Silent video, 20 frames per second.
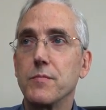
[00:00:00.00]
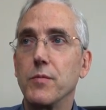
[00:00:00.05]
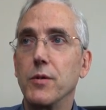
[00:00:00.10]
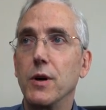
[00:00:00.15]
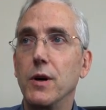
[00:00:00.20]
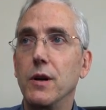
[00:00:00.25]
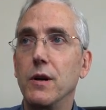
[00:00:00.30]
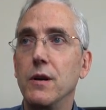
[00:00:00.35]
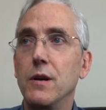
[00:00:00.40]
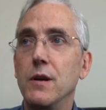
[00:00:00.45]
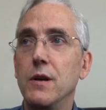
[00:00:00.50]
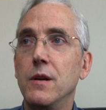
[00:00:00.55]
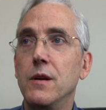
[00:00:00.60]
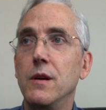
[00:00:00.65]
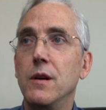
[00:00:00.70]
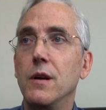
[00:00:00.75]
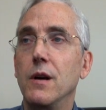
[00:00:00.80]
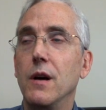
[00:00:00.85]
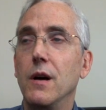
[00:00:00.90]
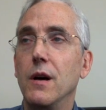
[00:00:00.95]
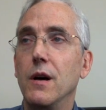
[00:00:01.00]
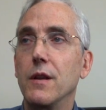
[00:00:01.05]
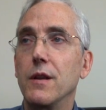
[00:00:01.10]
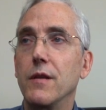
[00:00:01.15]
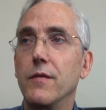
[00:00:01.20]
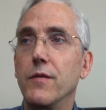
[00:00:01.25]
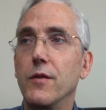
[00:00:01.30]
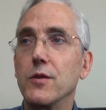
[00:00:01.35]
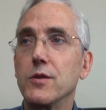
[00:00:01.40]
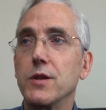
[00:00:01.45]
But
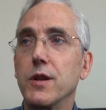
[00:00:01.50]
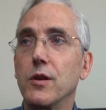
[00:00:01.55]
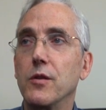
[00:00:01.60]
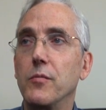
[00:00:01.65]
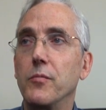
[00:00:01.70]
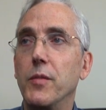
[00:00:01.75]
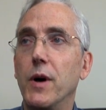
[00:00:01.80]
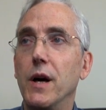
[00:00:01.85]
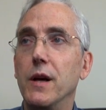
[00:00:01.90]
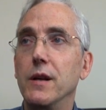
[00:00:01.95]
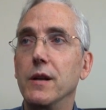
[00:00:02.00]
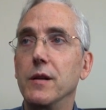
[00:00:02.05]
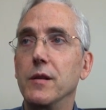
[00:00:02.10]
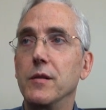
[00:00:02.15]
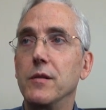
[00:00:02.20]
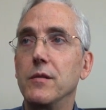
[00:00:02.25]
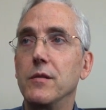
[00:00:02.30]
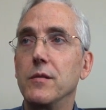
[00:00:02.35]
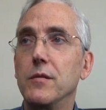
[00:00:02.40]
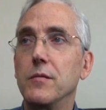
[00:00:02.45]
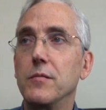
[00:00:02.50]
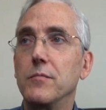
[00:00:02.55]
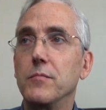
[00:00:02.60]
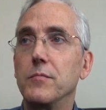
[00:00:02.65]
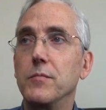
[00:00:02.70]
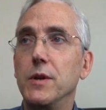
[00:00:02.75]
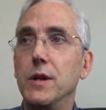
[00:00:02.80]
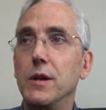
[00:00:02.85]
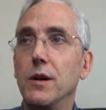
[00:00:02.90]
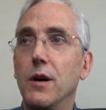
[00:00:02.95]
the first little button
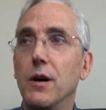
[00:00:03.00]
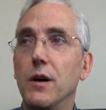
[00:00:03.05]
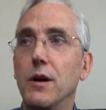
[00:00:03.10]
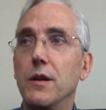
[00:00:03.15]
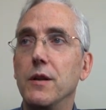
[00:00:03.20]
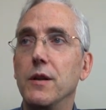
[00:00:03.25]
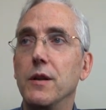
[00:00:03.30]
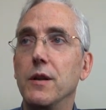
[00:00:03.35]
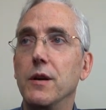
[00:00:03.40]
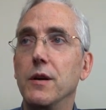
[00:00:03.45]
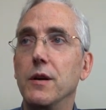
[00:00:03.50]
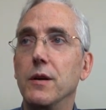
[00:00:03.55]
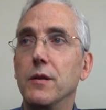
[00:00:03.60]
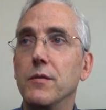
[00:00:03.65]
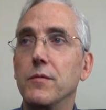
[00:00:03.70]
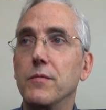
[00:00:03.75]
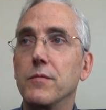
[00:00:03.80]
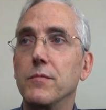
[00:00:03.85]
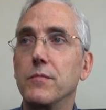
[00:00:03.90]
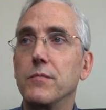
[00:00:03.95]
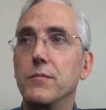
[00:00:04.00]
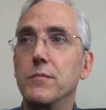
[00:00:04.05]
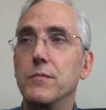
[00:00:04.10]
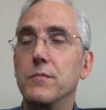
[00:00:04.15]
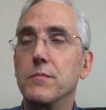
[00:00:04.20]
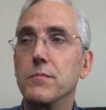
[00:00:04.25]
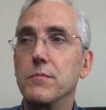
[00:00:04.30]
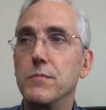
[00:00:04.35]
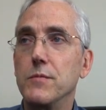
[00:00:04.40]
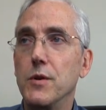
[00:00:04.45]
beyond the
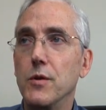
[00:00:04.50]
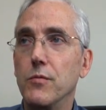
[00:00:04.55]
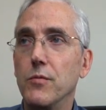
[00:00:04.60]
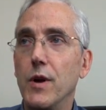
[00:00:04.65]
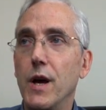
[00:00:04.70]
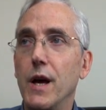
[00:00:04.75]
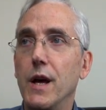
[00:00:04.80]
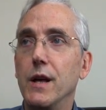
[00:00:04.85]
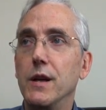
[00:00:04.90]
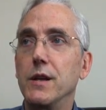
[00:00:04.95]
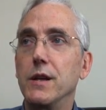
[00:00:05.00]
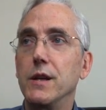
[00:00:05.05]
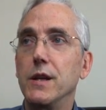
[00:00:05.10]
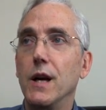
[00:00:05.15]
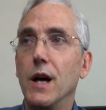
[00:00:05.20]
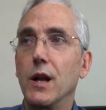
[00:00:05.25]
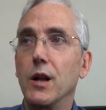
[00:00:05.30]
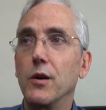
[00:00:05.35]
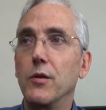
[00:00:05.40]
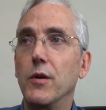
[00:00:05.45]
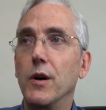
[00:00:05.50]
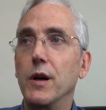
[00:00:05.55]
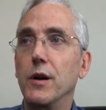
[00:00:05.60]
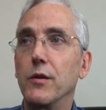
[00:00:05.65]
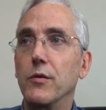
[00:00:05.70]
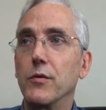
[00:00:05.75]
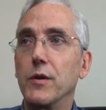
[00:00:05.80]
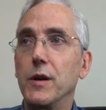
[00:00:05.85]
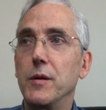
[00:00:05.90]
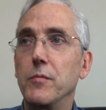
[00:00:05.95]
red, yellow,
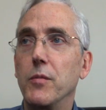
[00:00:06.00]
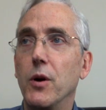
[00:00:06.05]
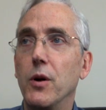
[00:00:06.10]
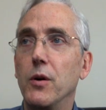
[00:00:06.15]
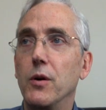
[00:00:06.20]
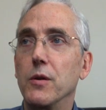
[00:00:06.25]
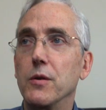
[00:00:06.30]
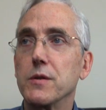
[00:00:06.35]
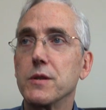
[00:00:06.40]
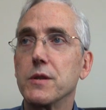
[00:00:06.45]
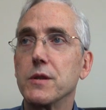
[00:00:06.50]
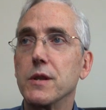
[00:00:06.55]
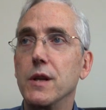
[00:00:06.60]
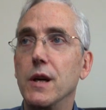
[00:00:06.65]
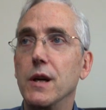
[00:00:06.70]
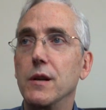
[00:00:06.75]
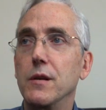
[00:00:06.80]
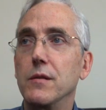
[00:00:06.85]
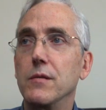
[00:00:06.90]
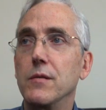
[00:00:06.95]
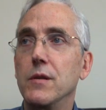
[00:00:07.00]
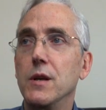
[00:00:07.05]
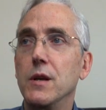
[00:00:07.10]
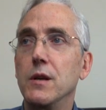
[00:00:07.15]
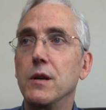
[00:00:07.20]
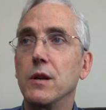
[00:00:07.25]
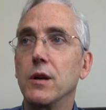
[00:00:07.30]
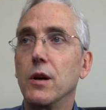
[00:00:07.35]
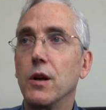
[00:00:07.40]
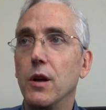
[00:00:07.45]
and green balls that
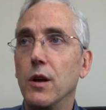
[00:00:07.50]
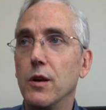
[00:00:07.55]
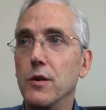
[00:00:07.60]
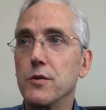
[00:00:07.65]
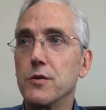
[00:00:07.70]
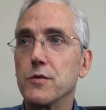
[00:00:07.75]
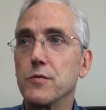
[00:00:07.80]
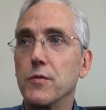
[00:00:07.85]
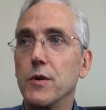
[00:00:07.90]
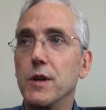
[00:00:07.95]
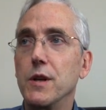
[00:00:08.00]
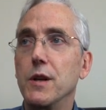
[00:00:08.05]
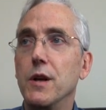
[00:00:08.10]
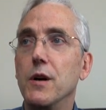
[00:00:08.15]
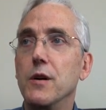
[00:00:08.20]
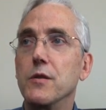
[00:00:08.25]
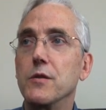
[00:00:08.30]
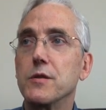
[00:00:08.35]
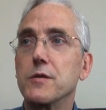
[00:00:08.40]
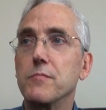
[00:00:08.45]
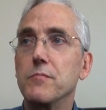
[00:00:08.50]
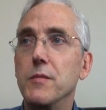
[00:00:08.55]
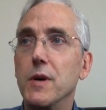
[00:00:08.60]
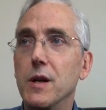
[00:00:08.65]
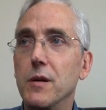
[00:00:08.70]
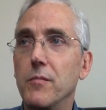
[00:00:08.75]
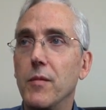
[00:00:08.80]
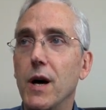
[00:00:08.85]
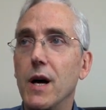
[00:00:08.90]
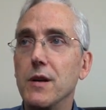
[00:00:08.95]
close windows,
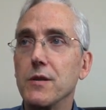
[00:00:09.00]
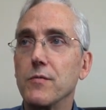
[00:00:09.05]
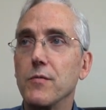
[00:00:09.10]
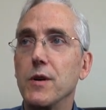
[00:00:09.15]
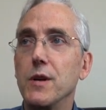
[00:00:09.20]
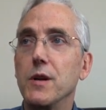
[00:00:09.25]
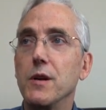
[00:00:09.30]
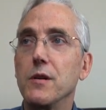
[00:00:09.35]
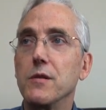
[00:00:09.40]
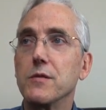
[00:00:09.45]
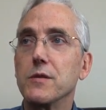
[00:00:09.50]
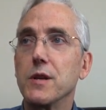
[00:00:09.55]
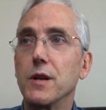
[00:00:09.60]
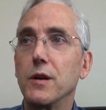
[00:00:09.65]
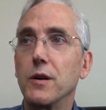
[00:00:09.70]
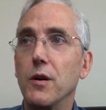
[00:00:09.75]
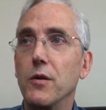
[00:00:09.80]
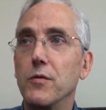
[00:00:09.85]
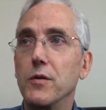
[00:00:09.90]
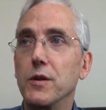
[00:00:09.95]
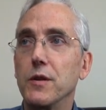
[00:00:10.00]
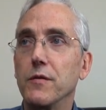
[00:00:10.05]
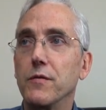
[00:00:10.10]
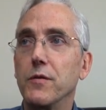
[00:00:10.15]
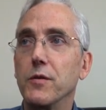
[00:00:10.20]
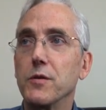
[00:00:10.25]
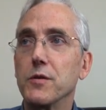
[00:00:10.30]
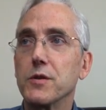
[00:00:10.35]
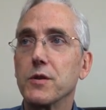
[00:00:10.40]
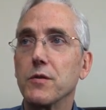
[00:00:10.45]
minimize windows, and go into
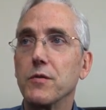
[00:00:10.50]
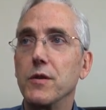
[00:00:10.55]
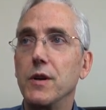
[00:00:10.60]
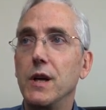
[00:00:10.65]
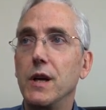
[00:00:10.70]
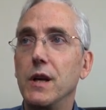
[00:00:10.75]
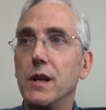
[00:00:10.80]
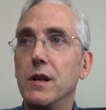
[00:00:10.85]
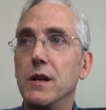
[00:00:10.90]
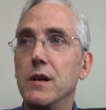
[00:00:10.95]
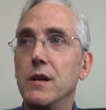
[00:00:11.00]
full screen.